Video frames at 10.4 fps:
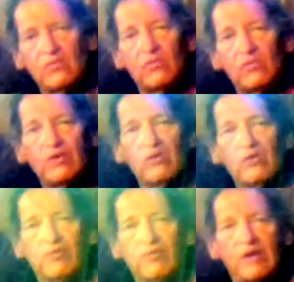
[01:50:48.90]
We know
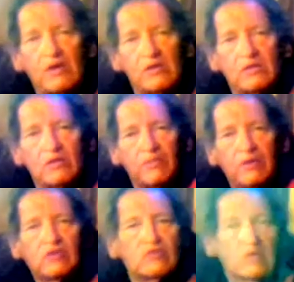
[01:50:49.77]
you're there
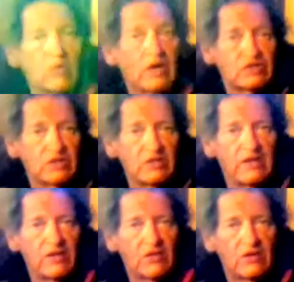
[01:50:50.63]
because you're going to watch it
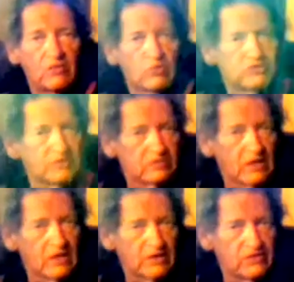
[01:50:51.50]
later, and we're still
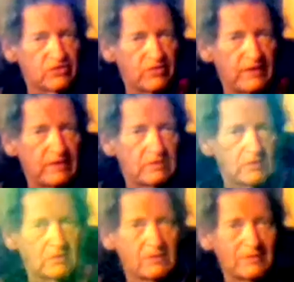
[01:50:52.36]
talking to you then.
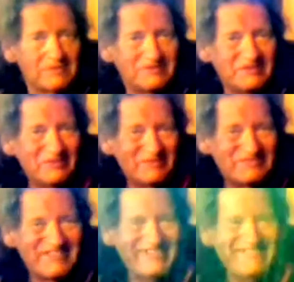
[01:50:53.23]
You know what I'm
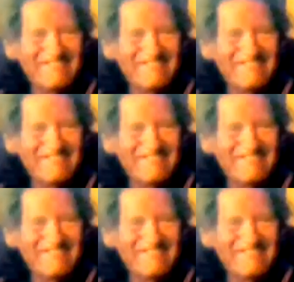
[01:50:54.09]
saying?